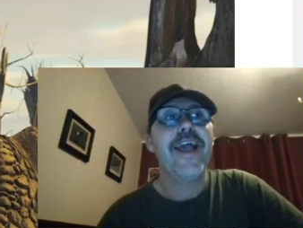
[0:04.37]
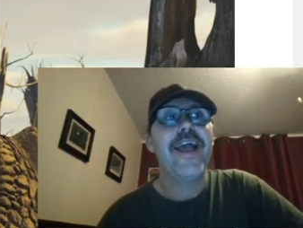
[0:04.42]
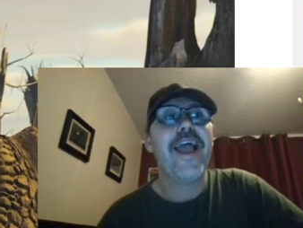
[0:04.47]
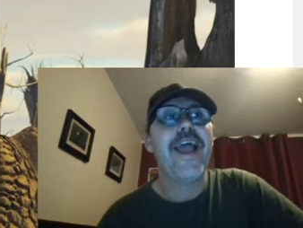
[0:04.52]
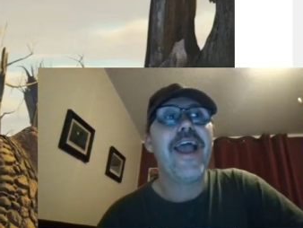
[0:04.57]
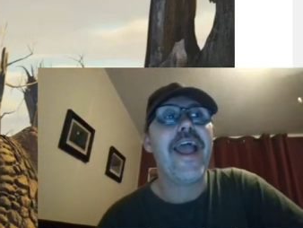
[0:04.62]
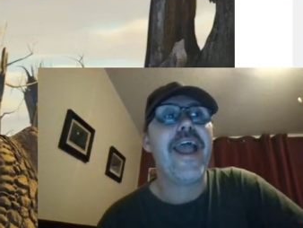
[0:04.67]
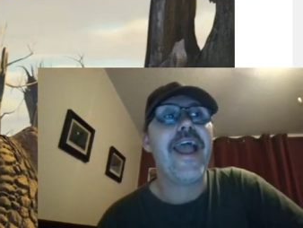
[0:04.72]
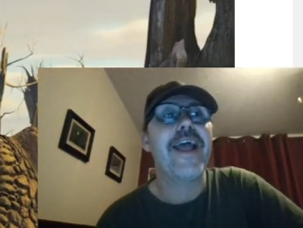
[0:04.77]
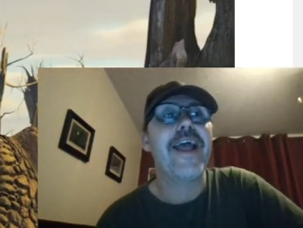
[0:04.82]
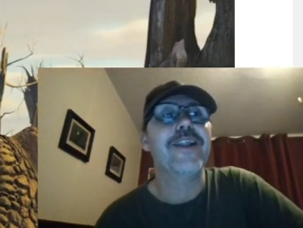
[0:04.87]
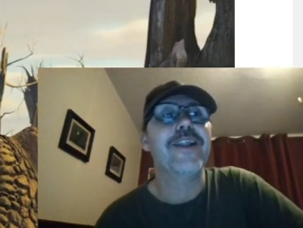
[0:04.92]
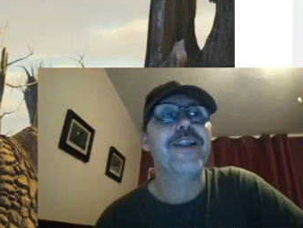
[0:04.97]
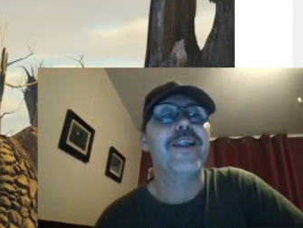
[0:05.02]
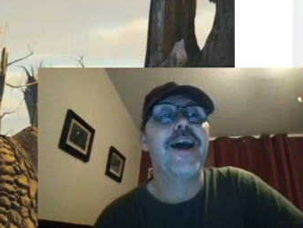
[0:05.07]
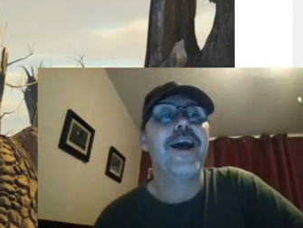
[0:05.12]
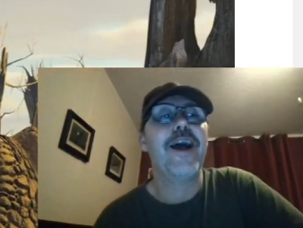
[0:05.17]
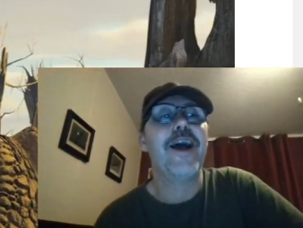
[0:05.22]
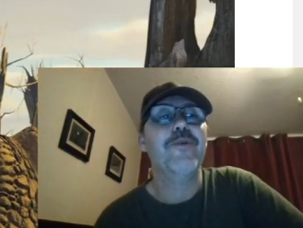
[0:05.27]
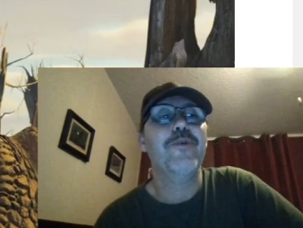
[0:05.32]

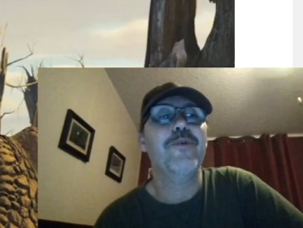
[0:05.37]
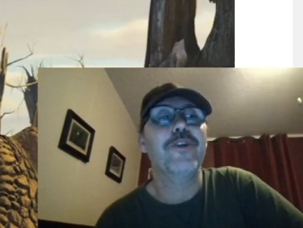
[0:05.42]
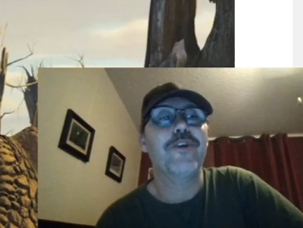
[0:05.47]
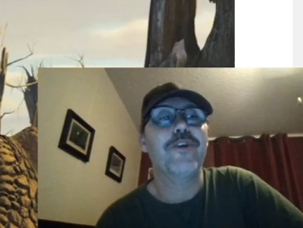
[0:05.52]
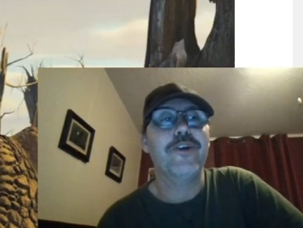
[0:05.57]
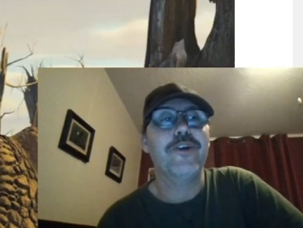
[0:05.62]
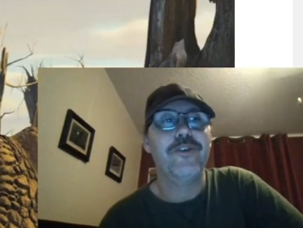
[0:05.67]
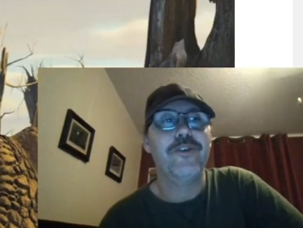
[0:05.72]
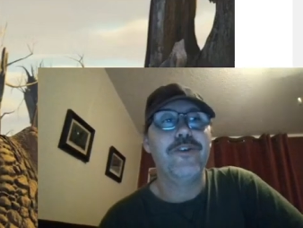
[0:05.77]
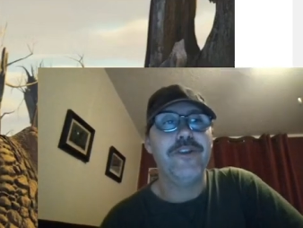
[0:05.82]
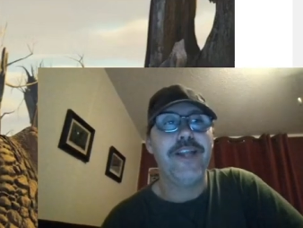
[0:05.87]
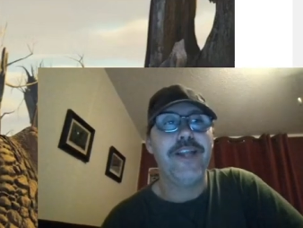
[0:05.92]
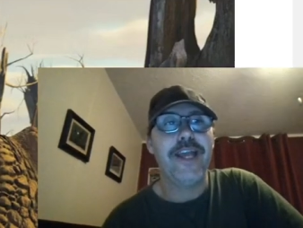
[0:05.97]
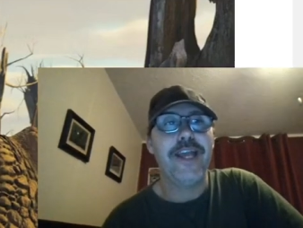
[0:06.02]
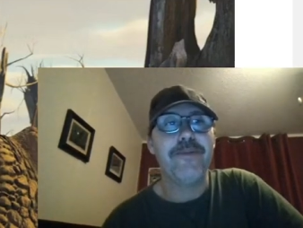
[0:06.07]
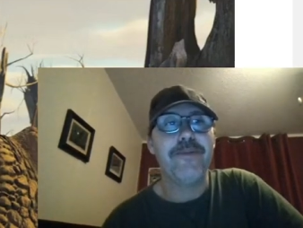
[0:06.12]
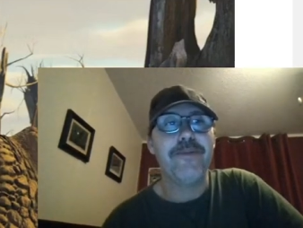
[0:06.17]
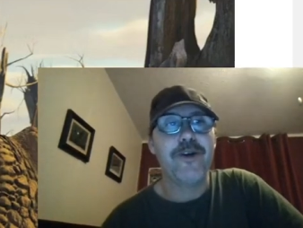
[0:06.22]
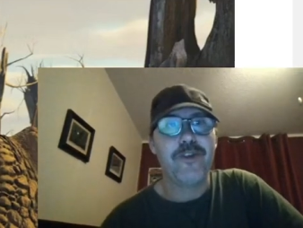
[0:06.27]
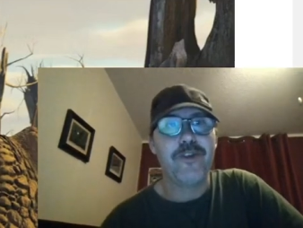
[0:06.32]
And I want to talk to you
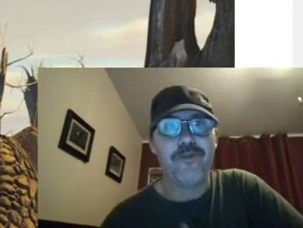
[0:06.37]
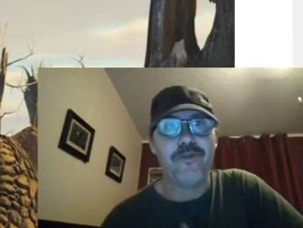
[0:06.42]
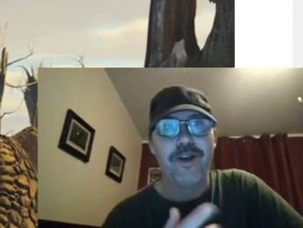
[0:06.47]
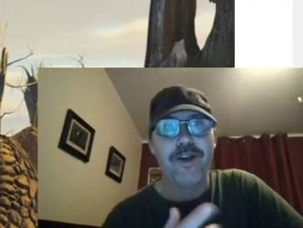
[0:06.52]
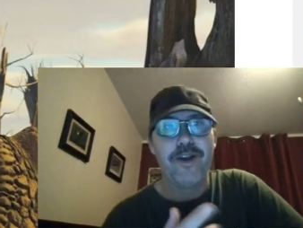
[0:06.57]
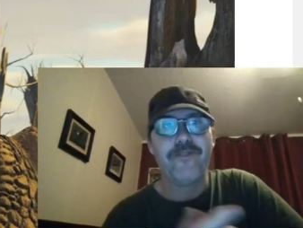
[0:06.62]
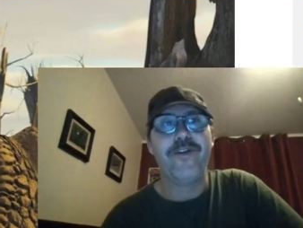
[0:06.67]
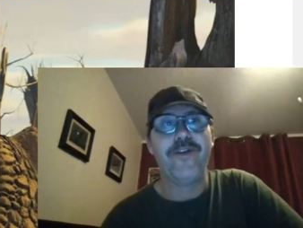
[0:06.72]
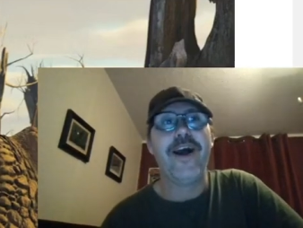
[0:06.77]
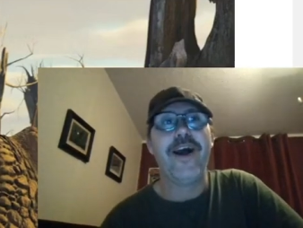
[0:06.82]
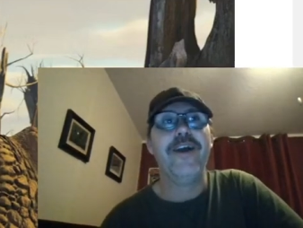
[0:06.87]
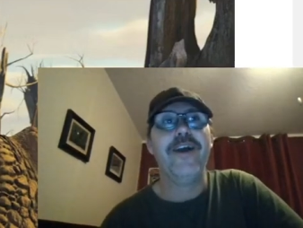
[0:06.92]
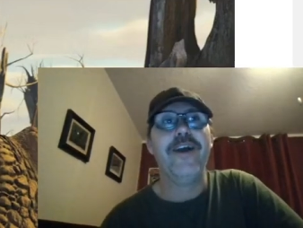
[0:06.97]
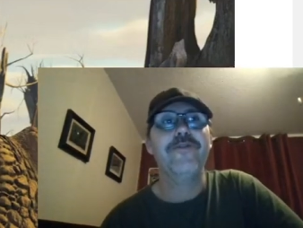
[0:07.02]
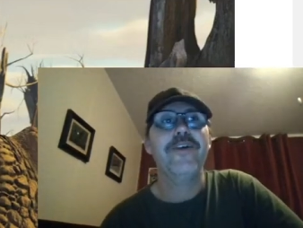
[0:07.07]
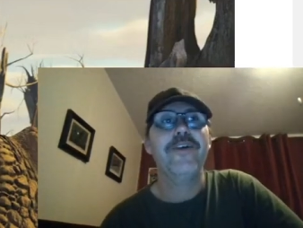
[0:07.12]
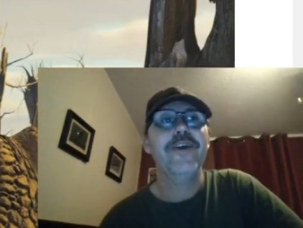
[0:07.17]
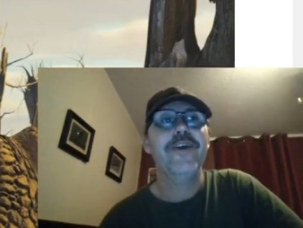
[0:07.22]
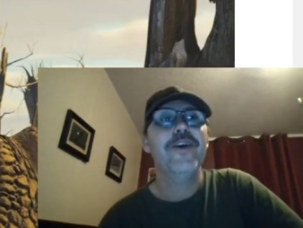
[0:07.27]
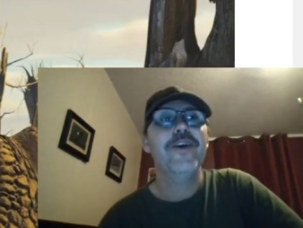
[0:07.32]
today about Shrek 5,